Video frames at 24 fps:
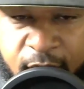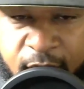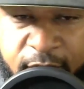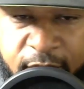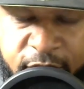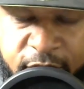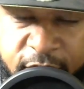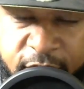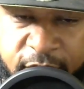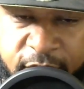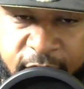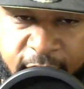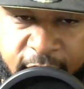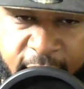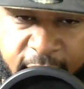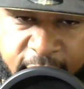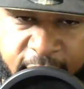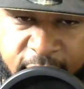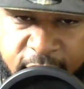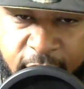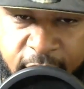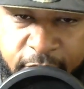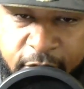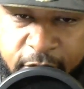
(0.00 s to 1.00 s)
just in
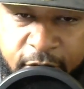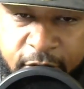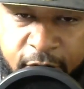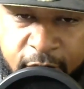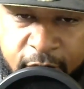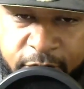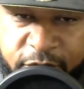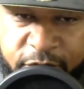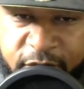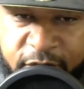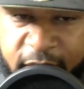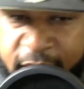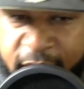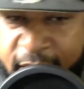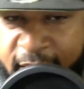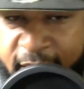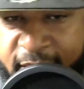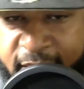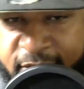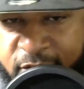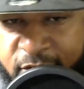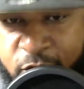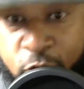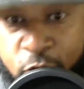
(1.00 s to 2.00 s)
case Terron Armstead
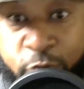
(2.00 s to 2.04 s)
has an